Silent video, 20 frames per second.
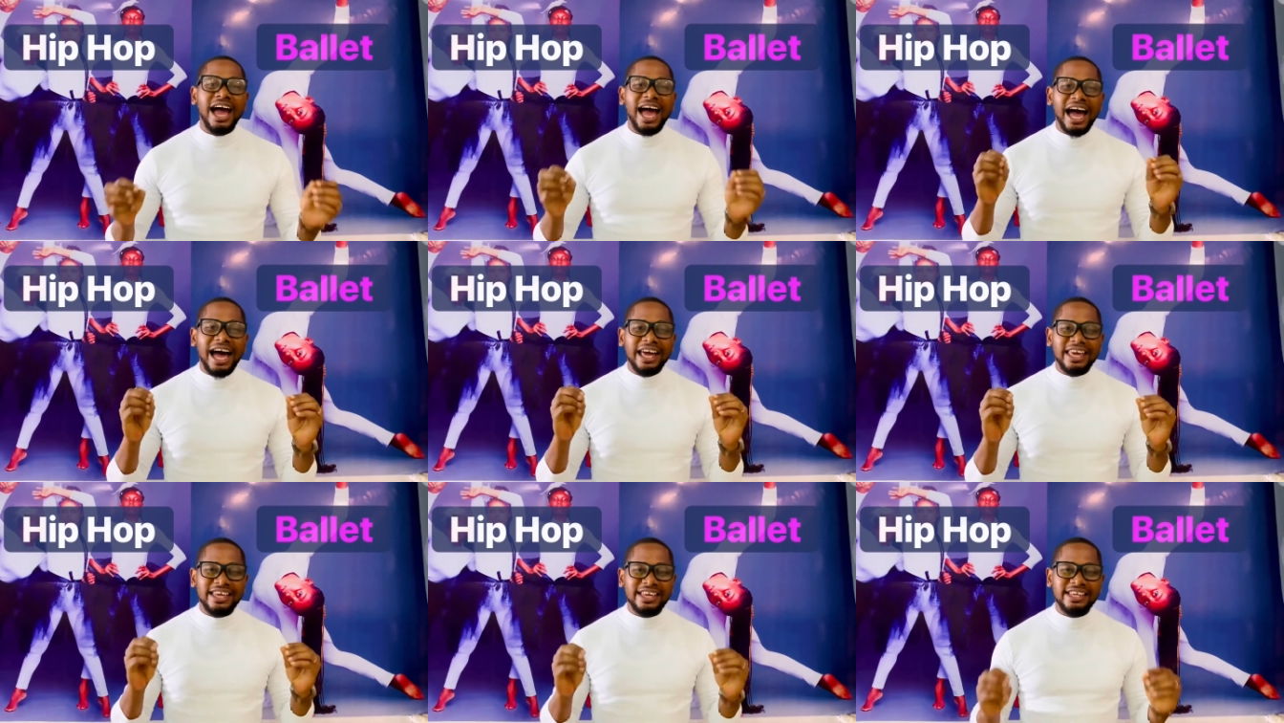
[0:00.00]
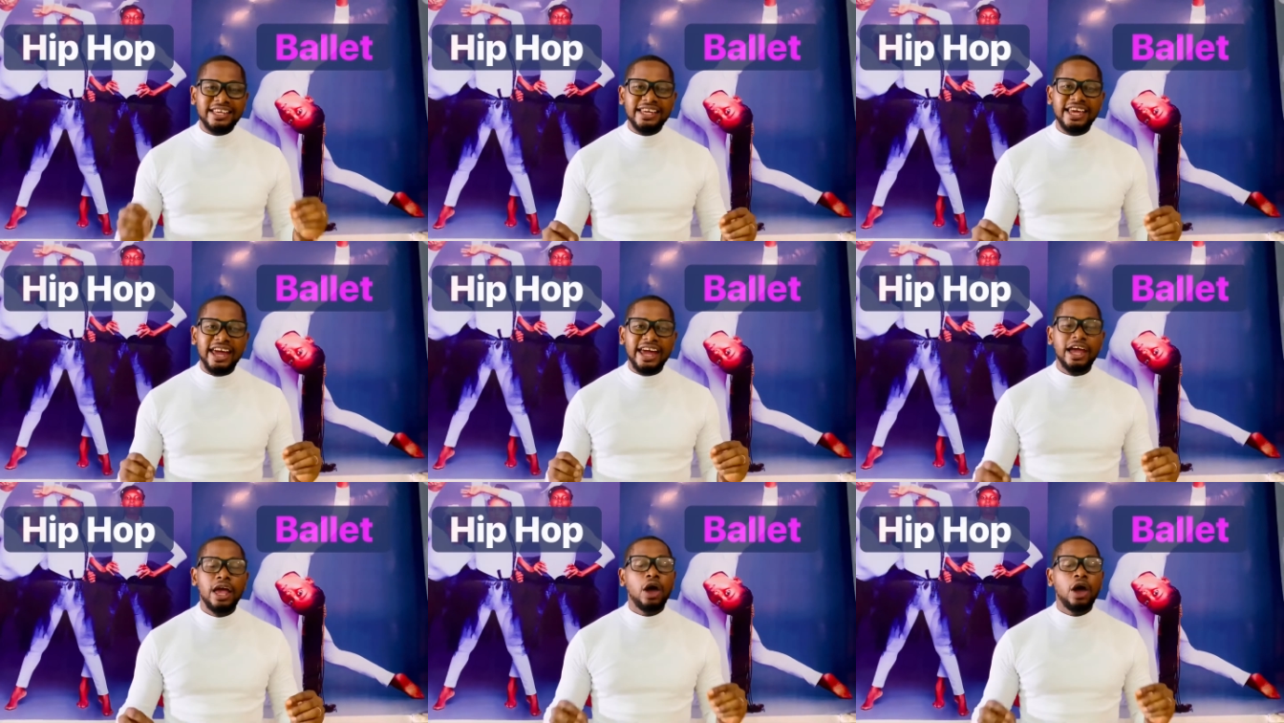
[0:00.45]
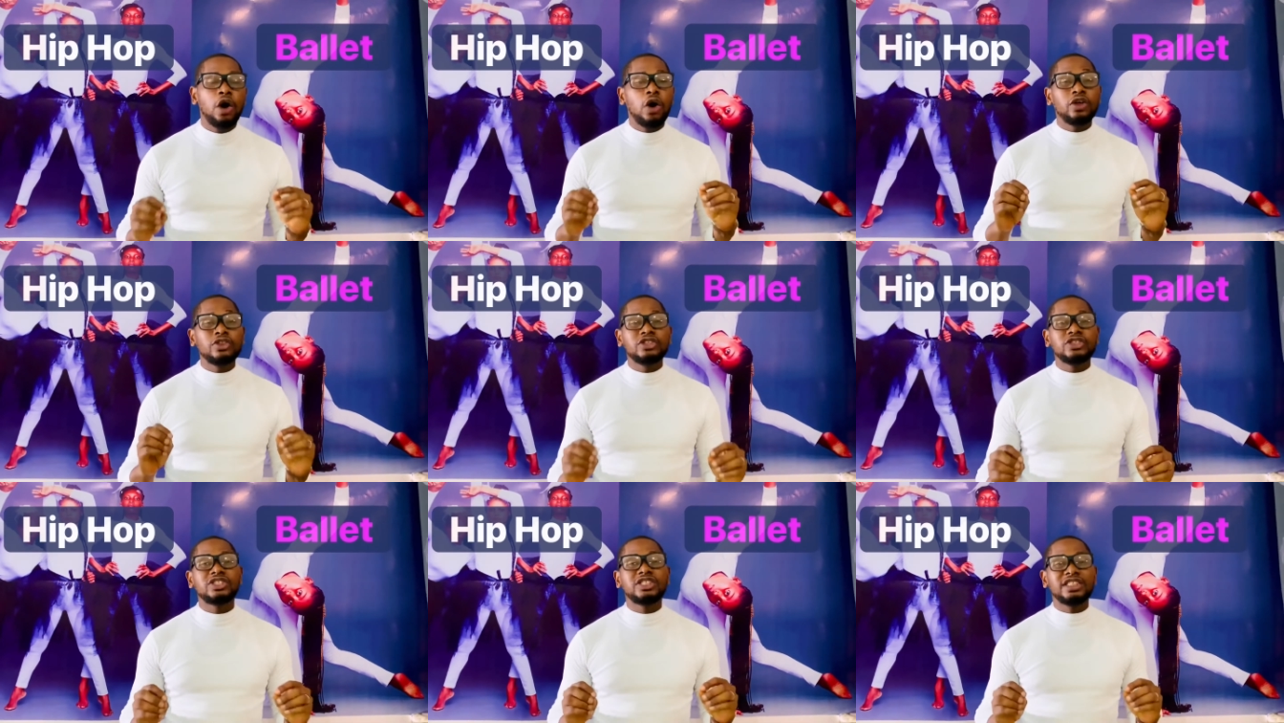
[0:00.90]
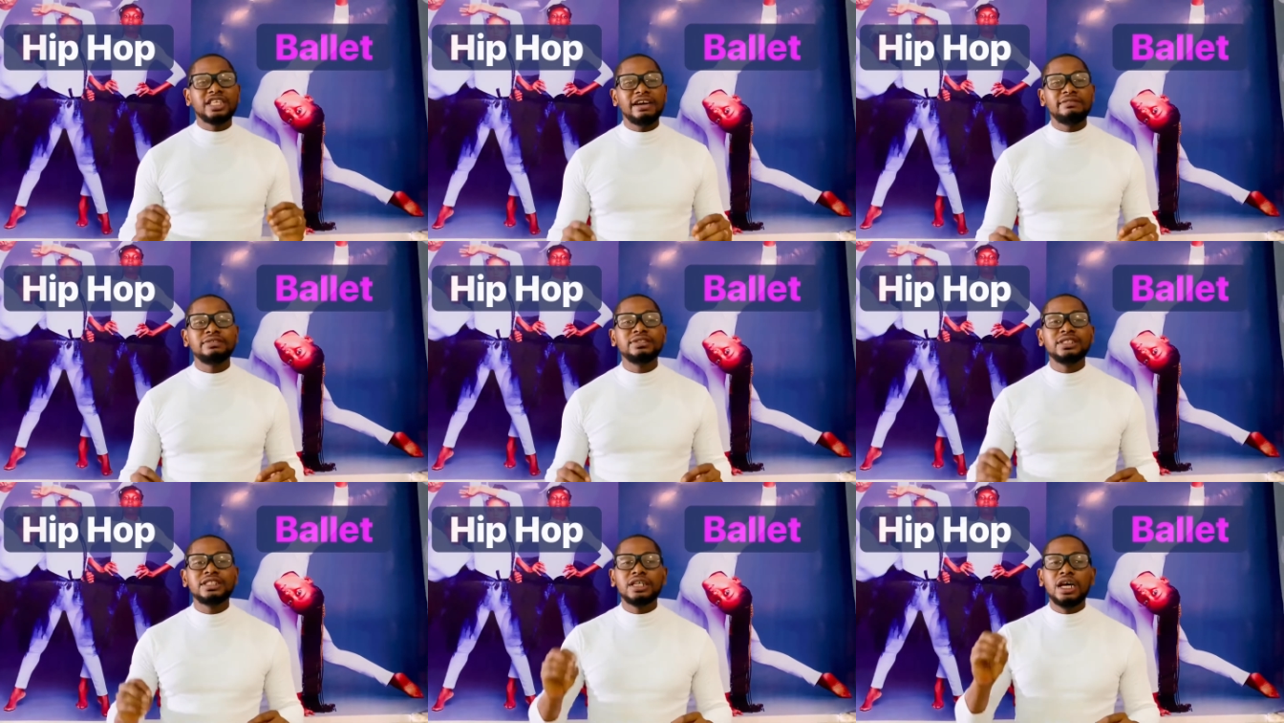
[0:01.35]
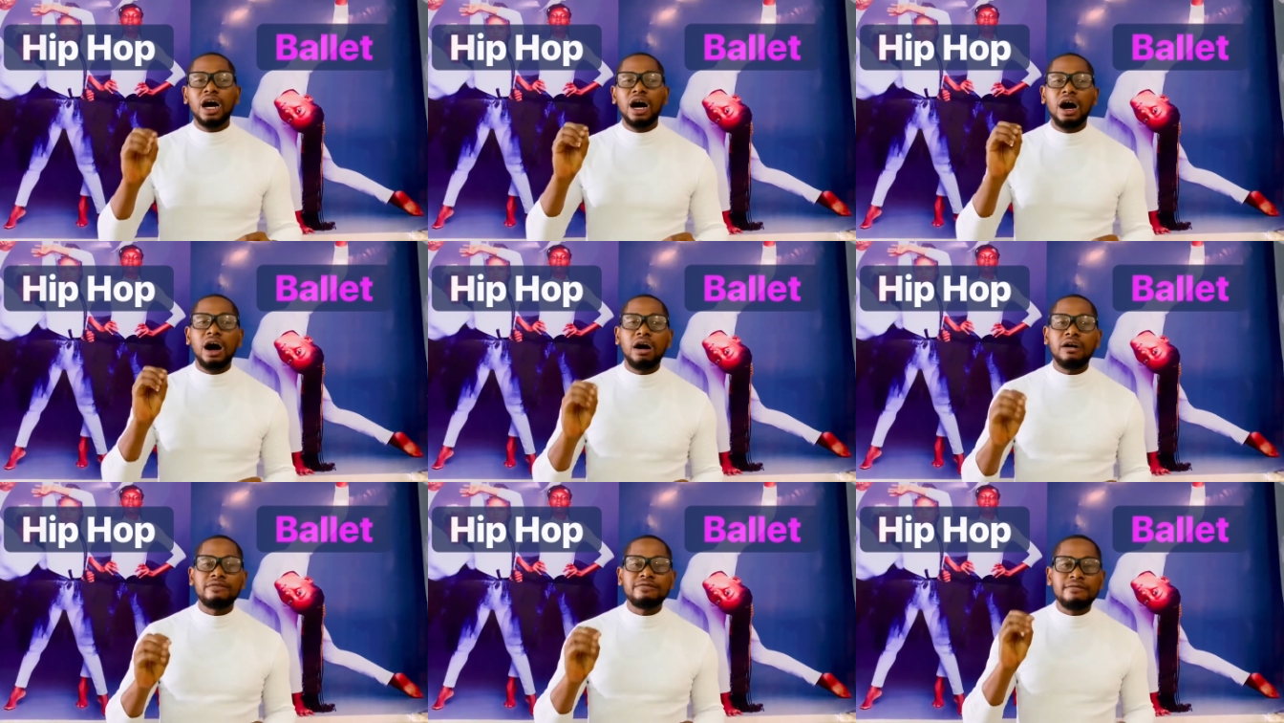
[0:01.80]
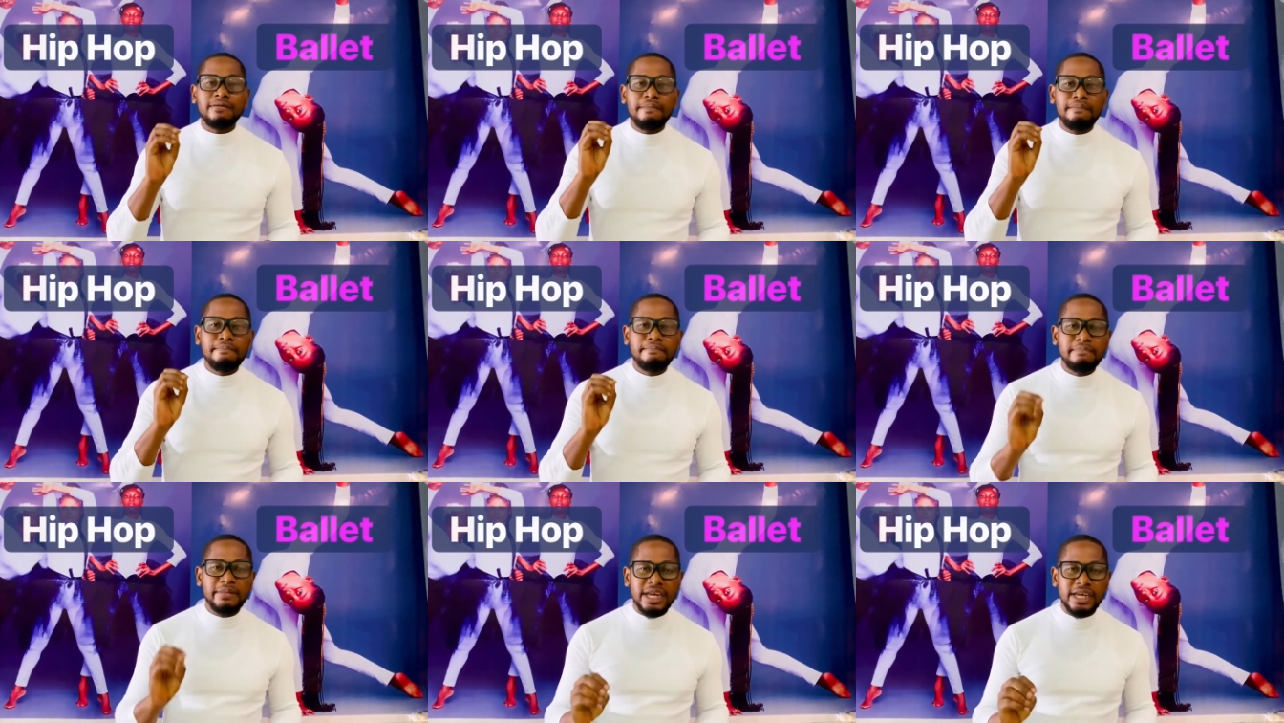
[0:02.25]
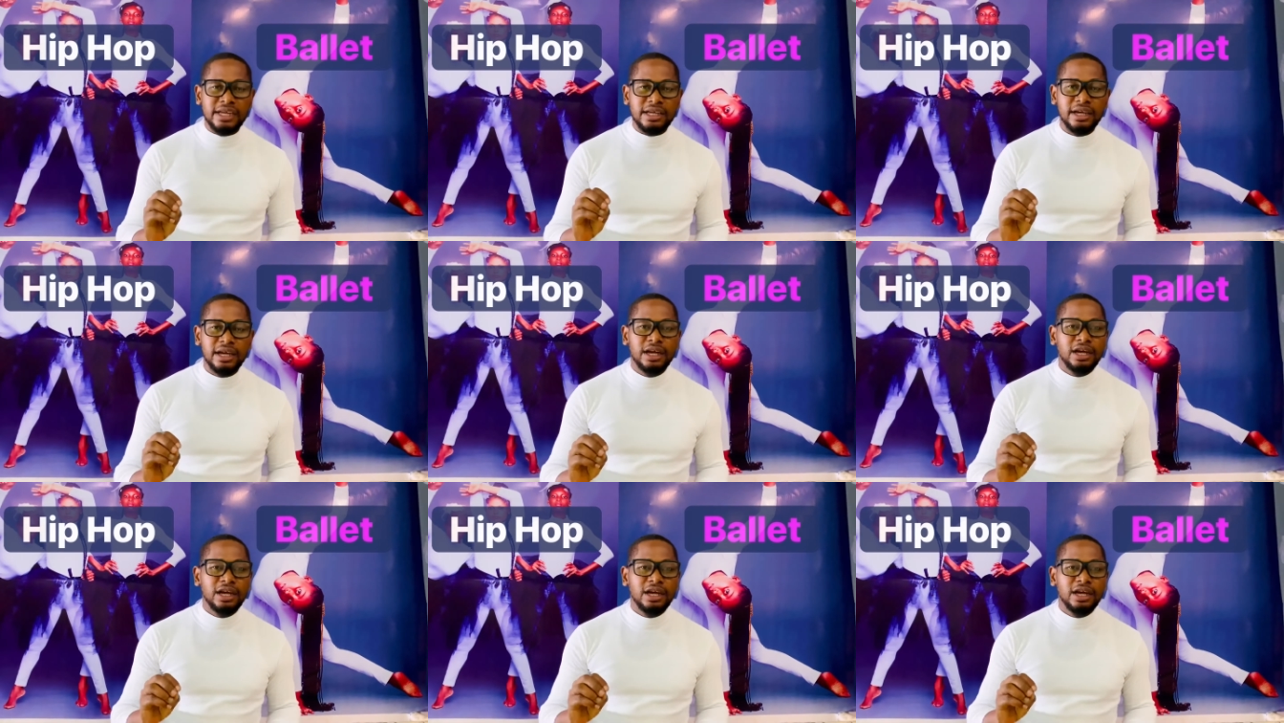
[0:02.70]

are here on the 7th of May.